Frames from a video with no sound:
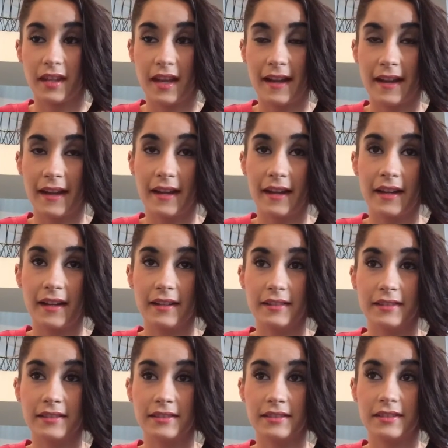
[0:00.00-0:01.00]

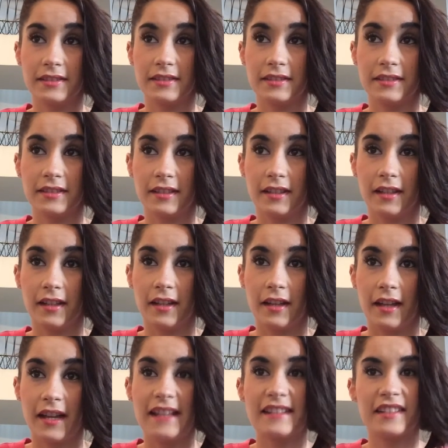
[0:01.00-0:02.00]
And
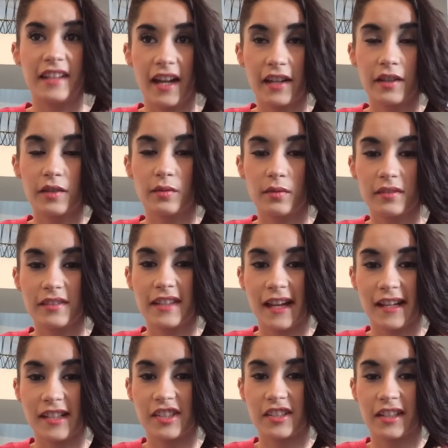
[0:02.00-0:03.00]
it's kind of cool to
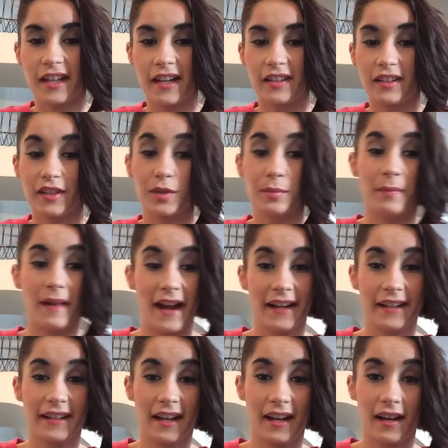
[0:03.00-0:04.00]
actually kind of look
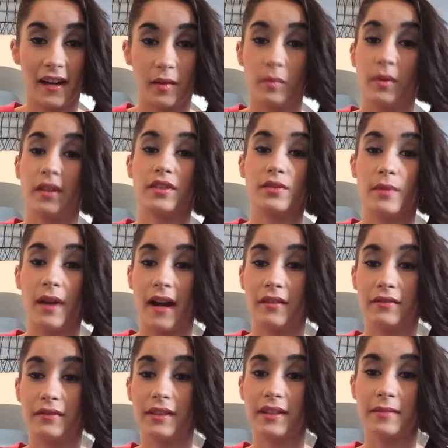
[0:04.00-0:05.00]
back on what you have
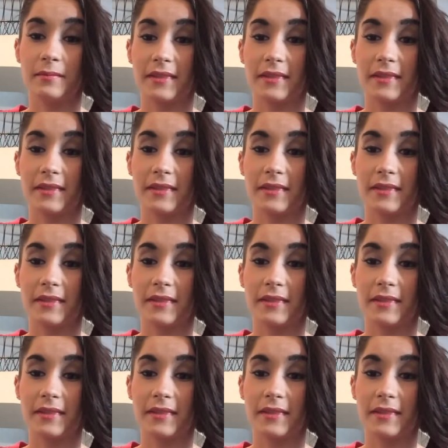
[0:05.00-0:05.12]
written,